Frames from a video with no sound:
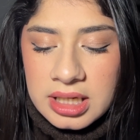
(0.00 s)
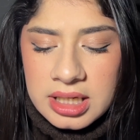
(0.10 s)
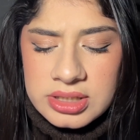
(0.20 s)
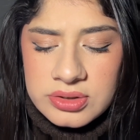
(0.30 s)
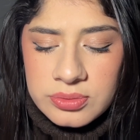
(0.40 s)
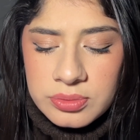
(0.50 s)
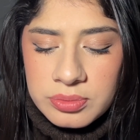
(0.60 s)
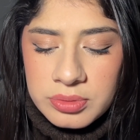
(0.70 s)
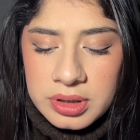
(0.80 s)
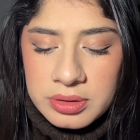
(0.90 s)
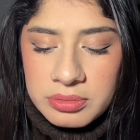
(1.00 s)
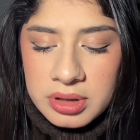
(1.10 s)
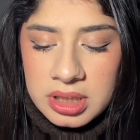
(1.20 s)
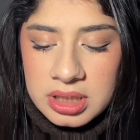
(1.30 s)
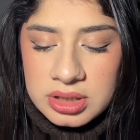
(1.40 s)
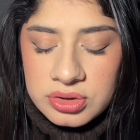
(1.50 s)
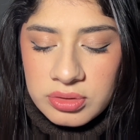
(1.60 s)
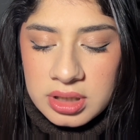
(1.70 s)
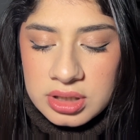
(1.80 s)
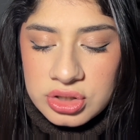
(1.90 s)
Guess who we ran into
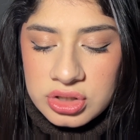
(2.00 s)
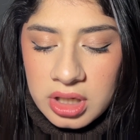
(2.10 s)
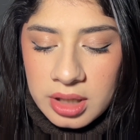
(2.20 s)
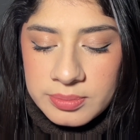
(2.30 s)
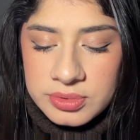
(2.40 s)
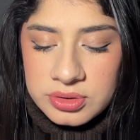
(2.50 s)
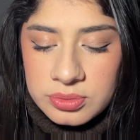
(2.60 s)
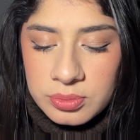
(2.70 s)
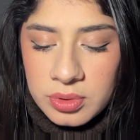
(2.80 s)
at the shops,